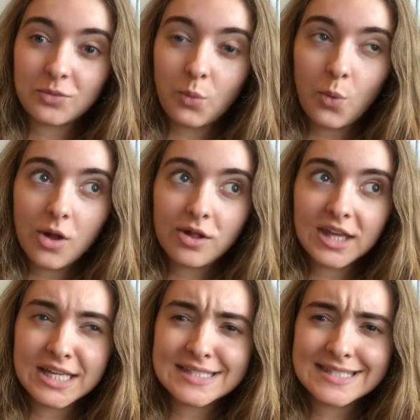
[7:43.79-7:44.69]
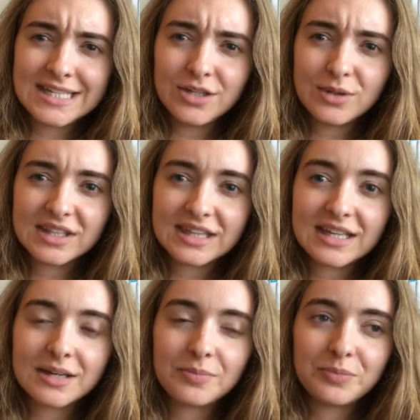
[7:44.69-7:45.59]
wall AC unit
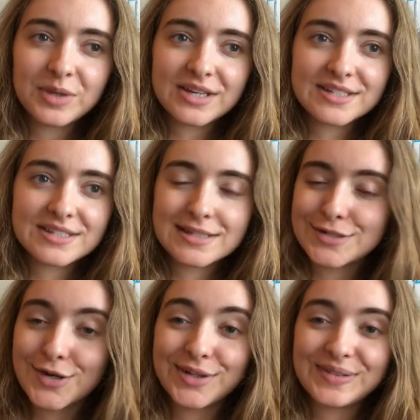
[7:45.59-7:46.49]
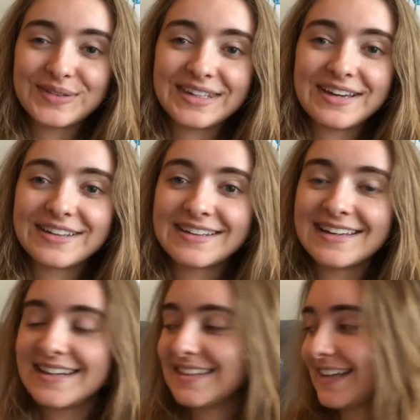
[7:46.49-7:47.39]
thing because it's currently really ugly
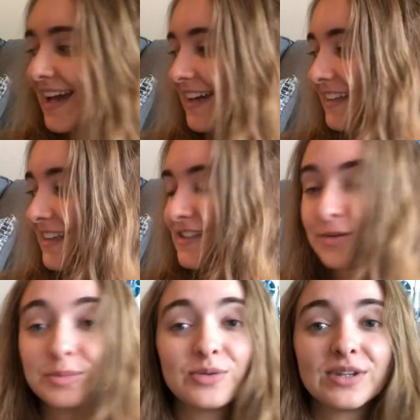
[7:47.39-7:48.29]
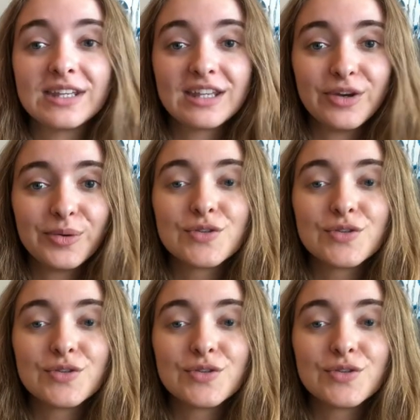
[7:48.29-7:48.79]
and I think adding this would be really cute.